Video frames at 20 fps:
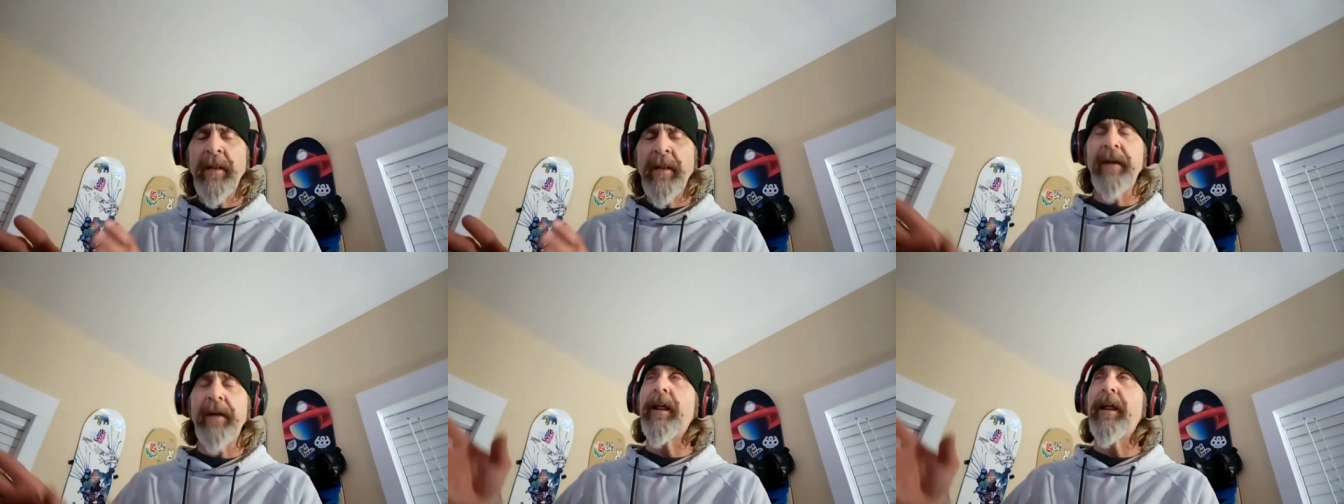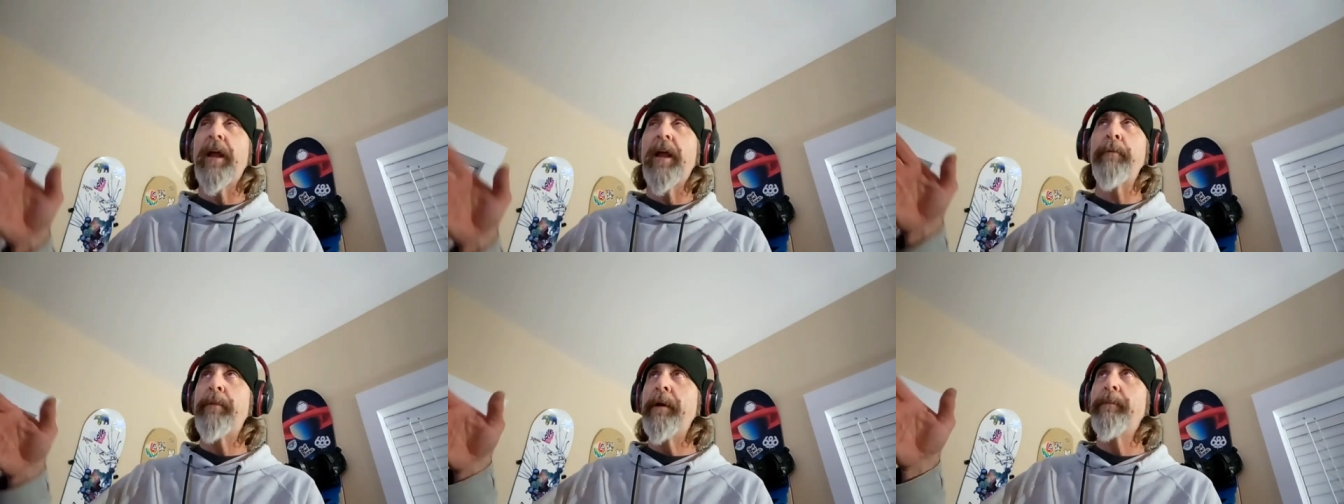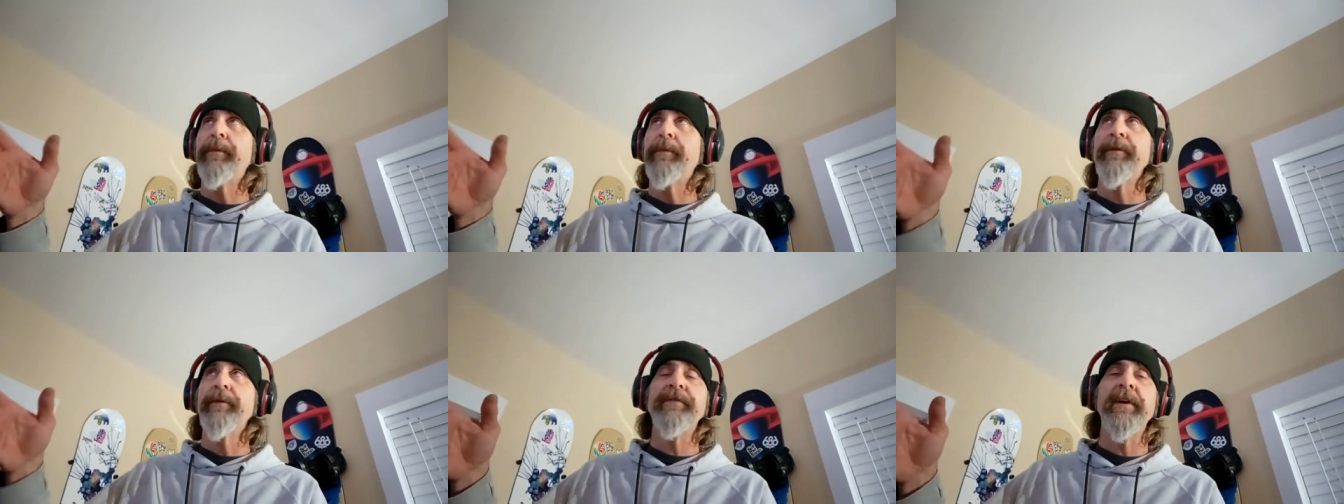Like a lot of
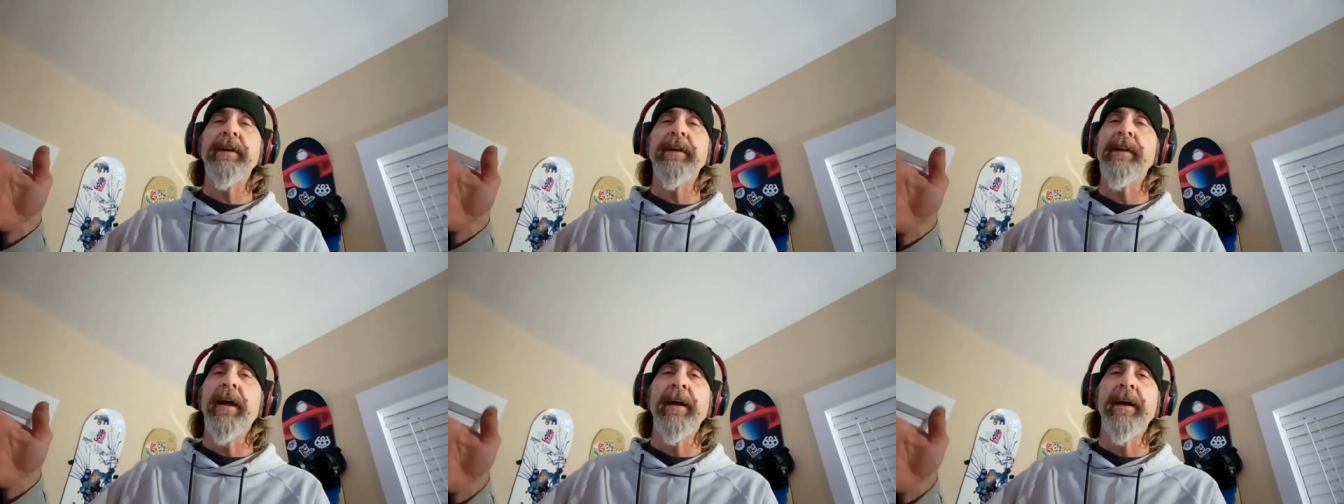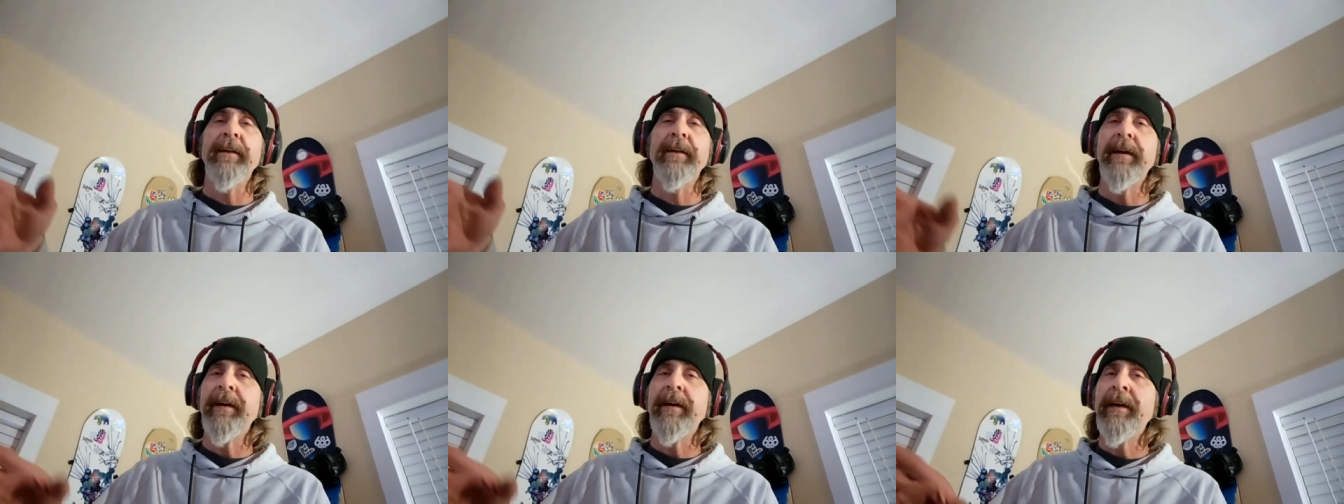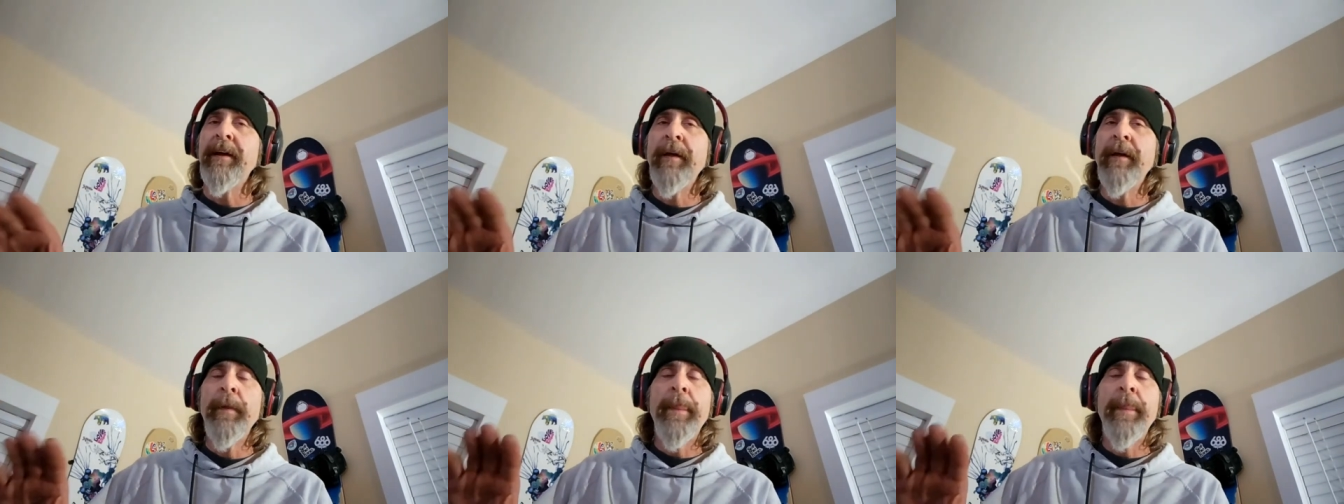people have seen
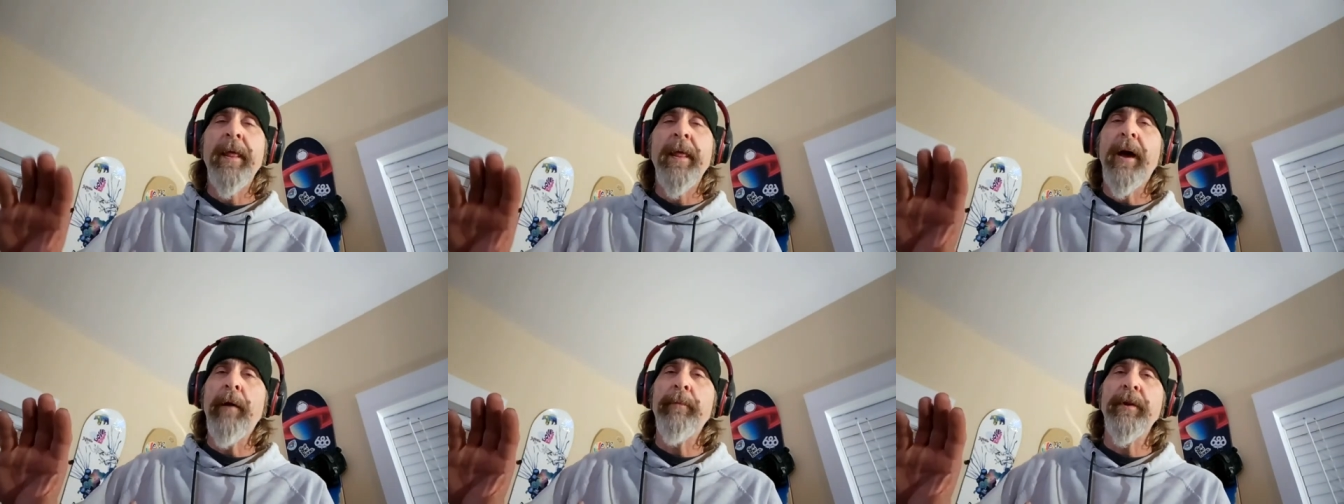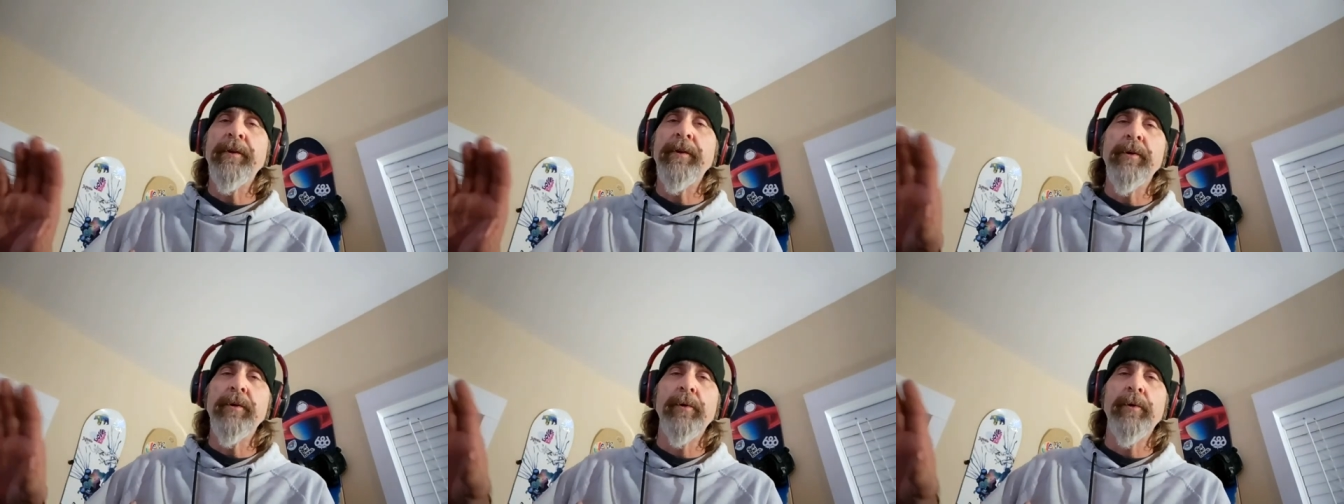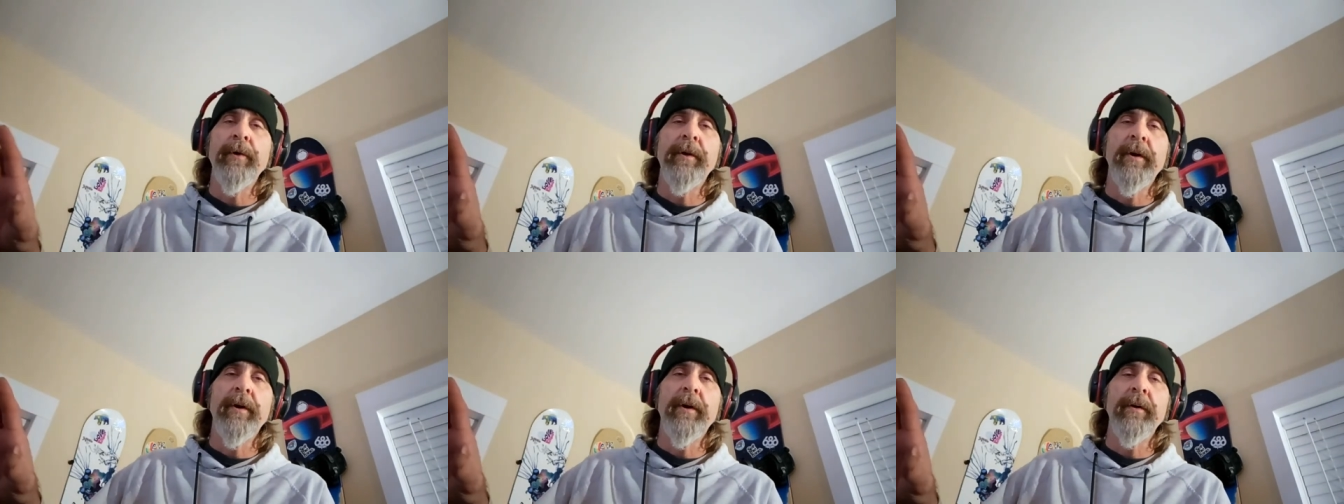lately, I've been
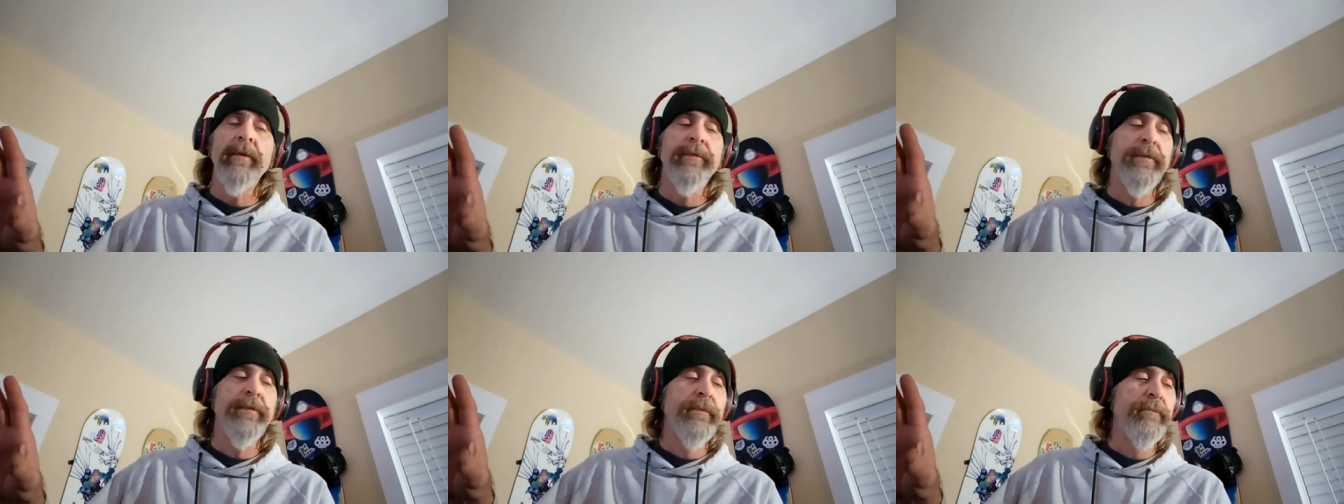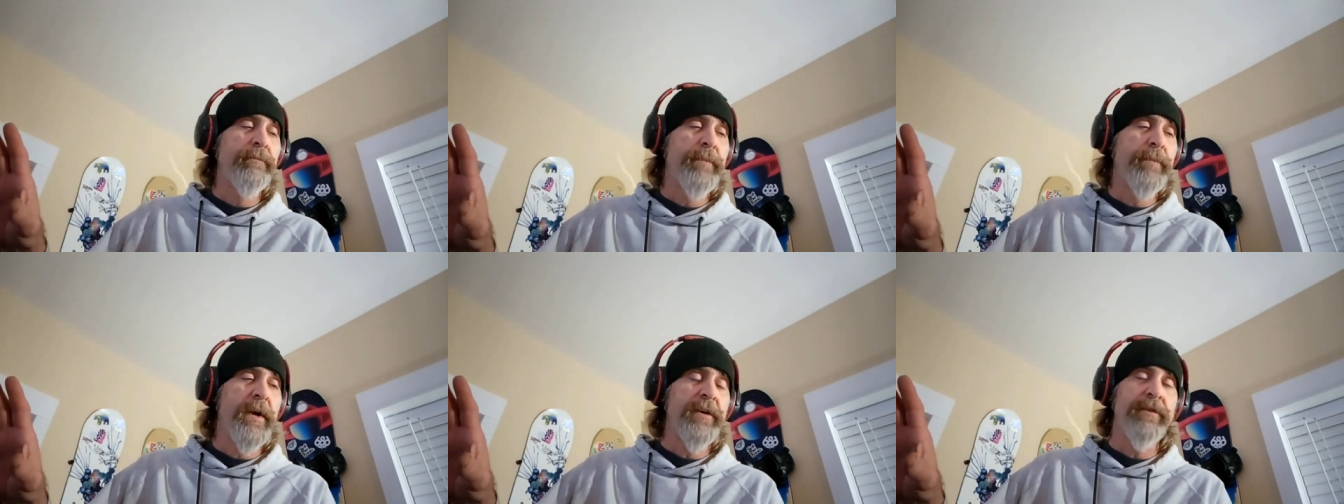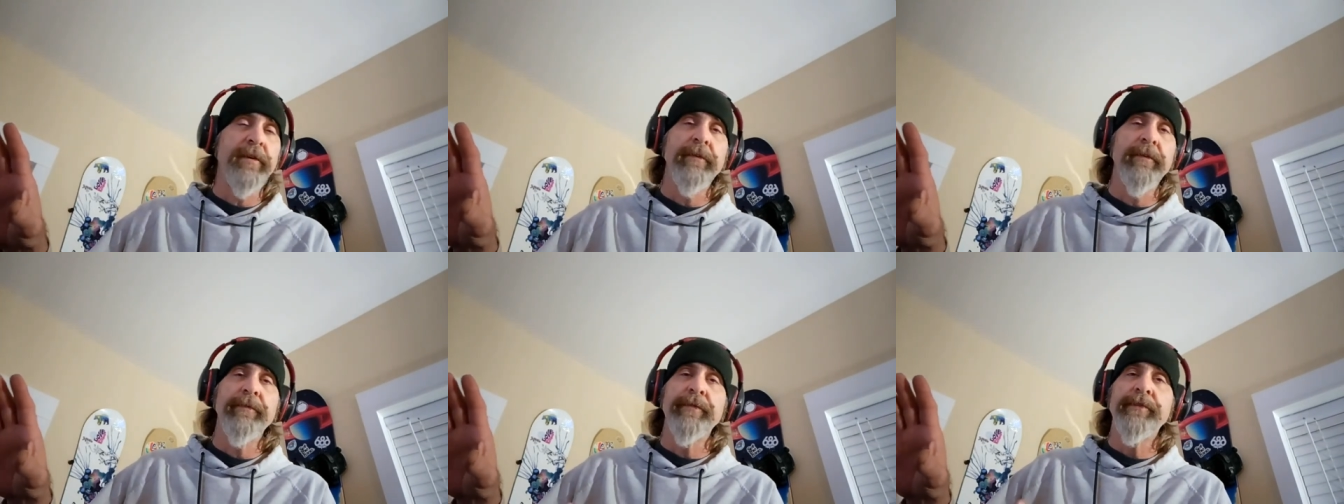doing a
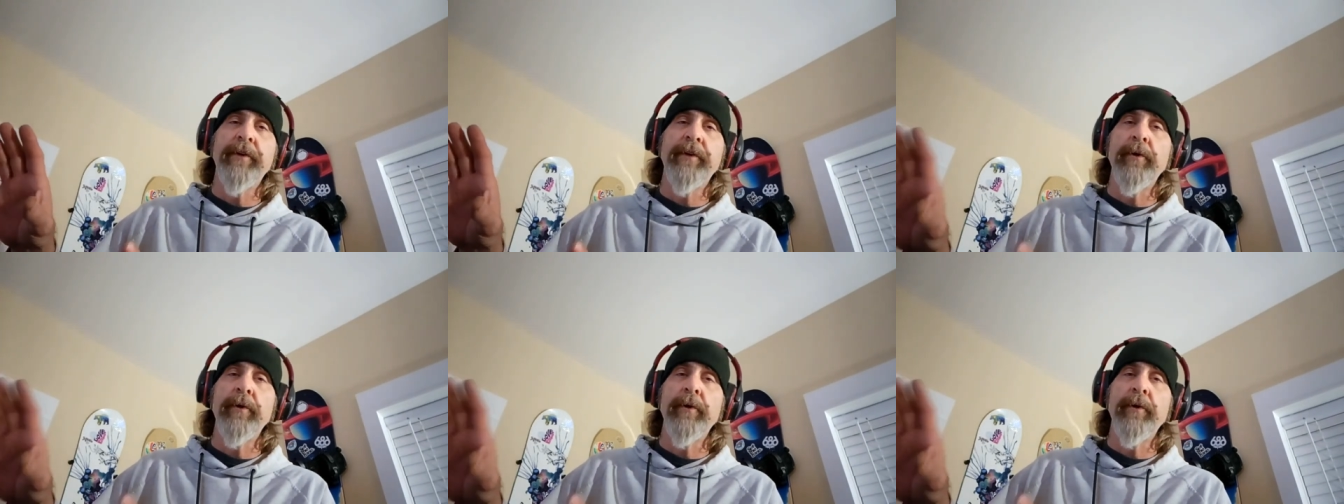bunch of